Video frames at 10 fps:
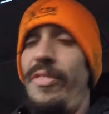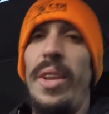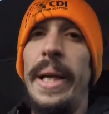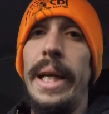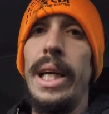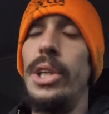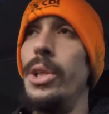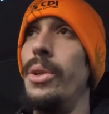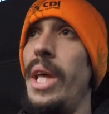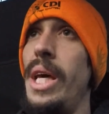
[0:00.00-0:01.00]
flooding
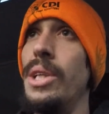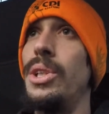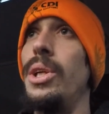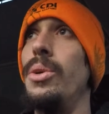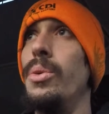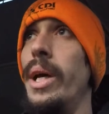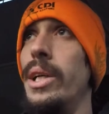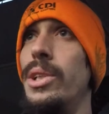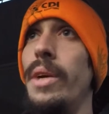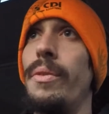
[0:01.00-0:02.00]
issue. This, you
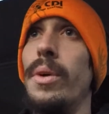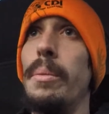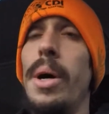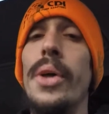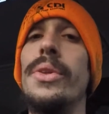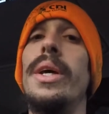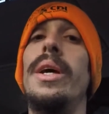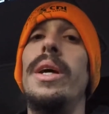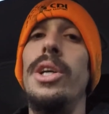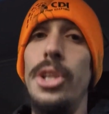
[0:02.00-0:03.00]
let it sit for a month,
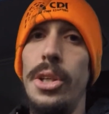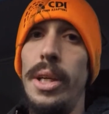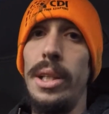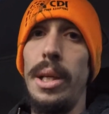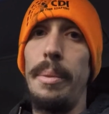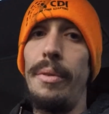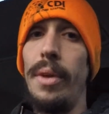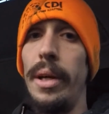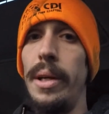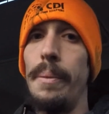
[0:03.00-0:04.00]
it's gonna be
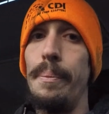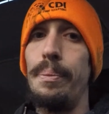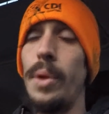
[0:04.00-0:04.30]
flooded.